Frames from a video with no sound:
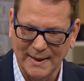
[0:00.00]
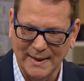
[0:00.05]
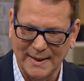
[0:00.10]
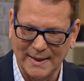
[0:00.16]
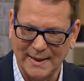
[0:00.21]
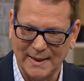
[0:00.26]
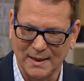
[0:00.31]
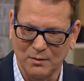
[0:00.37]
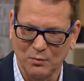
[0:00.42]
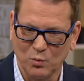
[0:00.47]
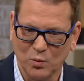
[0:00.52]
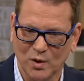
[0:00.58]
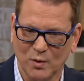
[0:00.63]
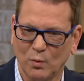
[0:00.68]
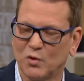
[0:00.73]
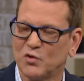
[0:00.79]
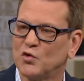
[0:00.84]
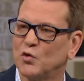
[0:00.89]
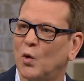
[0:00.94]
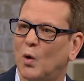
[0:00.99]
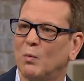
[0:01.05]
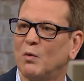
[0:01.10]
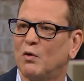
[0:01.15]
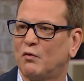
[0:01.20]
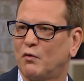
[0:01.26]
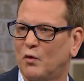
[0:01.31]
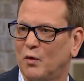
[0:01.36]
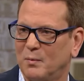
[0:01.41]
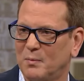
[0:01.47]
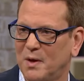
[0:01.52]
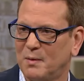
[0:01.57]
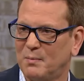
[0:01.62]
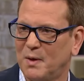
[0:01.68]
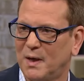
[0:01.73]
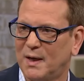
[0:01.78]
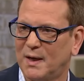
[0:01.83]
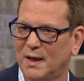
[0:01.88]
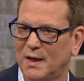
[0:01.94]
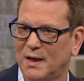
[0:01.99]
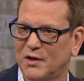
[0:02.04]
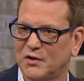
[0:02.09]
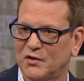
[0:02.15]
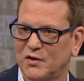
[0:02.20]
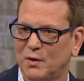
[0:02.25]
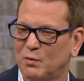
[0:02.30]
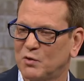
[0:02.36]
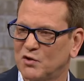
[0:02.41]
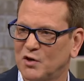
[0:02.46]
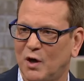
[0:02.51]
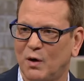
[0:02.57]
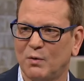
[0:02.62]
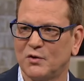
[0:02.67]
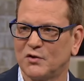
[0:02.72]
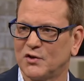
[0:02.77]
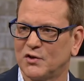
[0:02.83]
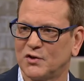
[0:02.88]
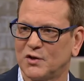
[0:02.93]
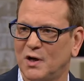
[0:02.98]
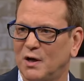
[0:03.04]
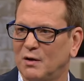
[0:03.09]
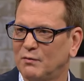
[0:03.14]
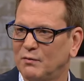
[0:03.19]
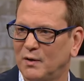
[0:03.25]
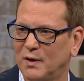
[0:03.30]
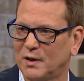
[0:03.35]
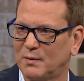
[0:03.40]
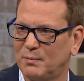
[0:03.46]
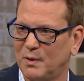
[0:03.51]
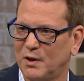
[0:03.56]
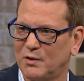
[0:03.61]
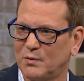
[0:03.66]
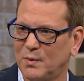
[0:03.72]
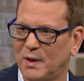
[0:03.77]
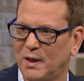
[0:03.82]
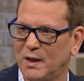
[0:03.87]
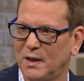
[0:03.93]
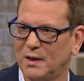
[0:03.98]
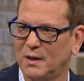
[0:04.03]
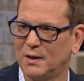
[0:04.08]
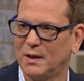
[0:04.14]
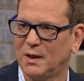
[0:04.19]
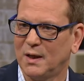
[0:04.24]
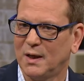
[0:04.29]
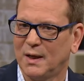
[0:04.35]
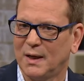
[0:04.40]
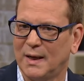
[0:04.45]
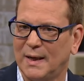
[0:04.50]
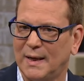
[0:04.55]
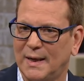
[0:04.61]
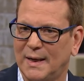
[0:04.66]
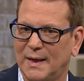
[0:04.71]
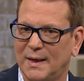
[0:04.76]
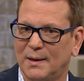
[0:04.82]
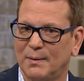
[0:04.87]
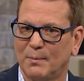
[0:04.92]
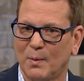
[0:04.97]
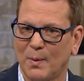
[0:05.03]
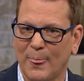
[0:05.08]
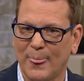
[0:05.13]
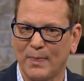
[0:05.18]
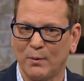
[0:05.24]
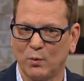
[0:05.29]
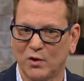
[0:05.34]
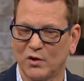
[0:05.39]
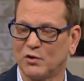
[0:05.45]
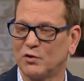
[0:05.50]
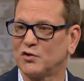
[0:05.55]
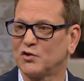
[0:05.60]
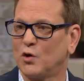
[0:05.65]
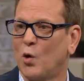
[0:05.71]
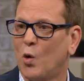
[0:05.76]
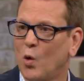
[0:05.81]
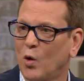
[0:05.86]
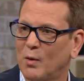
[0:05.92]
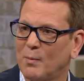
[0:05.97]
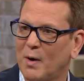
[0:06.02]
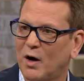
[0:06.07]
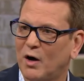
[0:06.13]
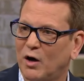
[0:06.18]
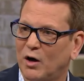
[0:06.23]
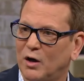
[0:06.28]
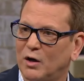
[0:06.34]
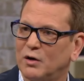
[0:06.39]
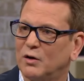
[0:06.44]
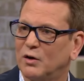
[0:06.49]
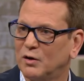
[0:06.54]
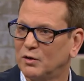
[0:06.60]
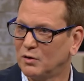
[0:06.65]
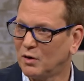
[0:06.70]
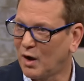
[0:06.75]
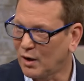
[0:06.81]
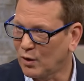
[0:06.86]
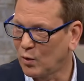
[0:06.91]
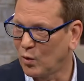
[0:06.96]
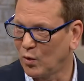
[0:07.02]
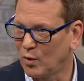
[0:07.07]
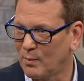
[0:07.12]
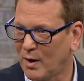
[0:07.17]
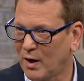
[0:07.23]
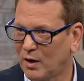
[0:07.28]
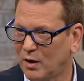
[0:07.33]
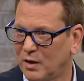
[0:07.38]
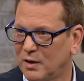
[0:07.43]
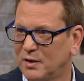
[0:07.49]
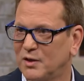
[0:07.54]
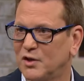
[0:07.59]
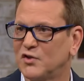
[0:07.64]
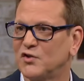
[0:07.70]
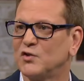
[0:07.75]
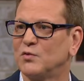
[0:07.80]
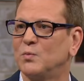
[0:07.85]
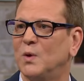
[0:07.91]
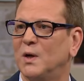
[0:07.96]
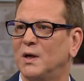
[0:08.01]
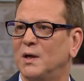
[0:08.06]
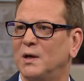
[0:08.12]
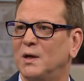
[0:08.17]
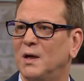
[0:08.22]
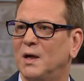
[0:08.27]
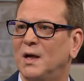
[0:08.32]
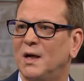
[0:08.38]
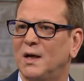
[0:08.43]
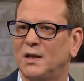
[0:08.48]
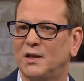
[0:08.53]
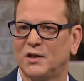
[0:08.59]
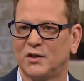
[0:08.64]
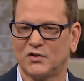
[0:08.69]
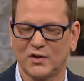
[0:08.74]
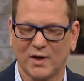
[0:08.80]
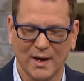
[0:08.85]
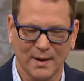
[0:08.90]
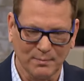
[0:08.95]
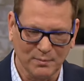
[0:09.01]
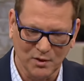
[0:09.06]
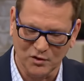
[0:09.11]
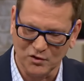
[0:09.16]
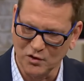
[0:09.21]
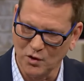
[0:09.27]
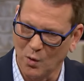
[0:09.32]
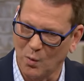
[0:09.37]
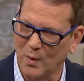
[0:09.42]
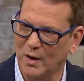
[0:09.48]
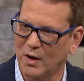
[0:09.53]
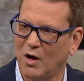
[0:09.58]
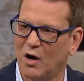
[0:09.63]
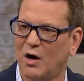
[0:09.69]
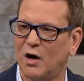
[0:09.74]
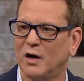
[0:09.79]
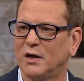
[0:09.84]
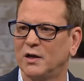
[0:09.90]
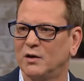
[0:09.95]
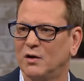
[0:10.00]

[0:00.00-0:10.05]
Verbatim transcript: What was normal for me, because there was always this conflict between whether there's a hole in my heart or not a hole in my heart, and this is what this kept this going on